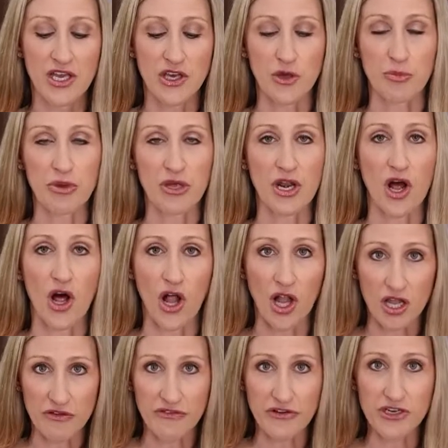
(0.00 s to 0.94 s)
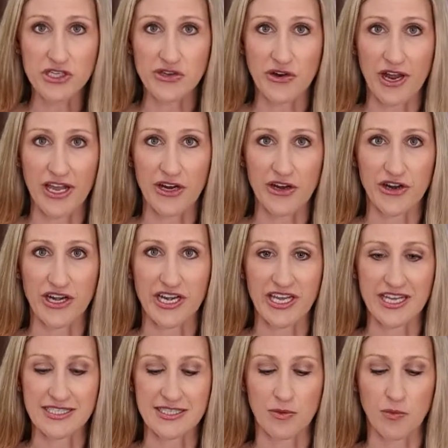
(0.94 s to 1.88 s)
you put all of your dry
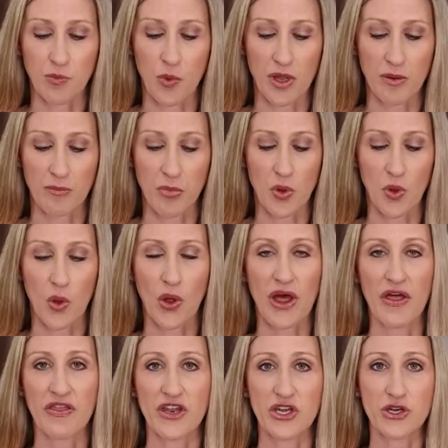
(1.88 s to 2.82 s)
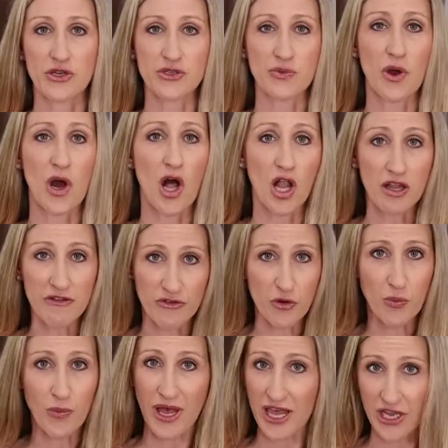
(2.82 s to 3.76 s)
ingredients in one bowl and then you do all of
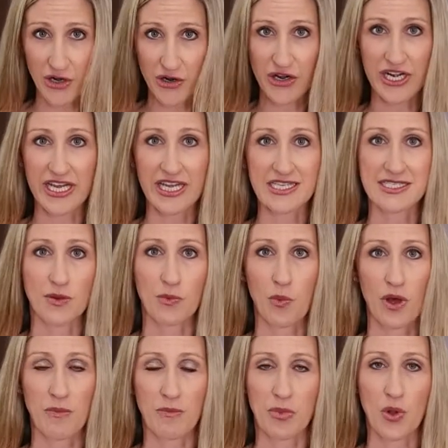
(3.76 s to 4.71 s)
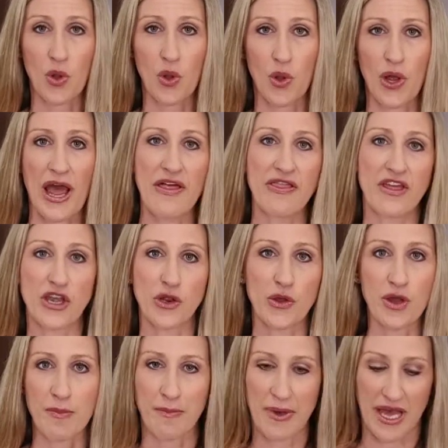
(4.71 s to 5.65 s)
your wet ingredients in one bowl and then
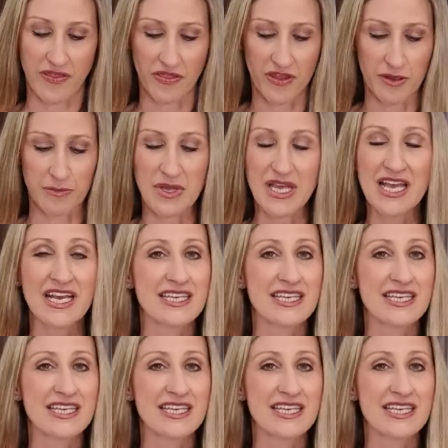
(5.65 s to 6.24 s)
you combine them.